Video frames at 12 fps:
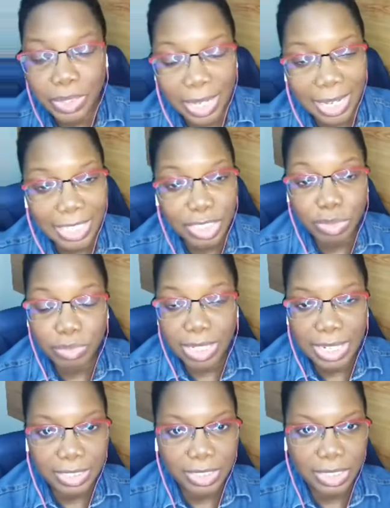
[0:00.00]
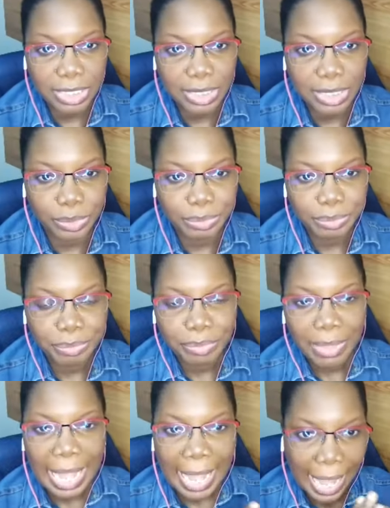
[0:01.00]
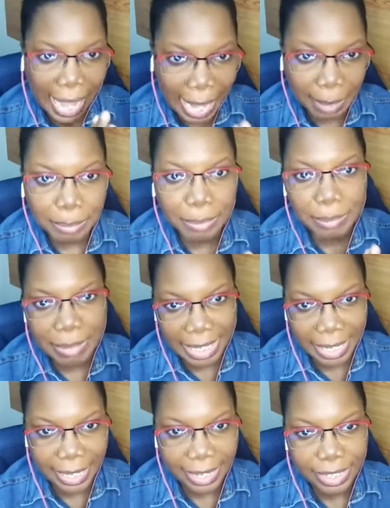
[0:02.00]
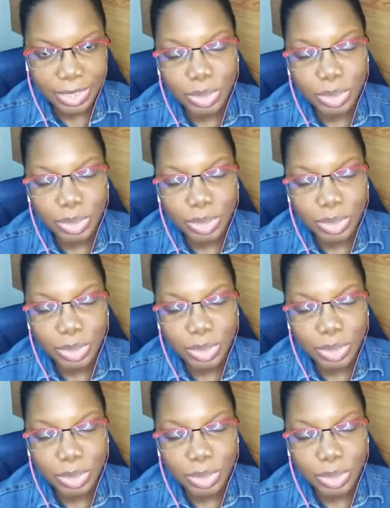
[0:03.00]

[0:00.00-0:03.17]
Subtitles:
And it's really just to help me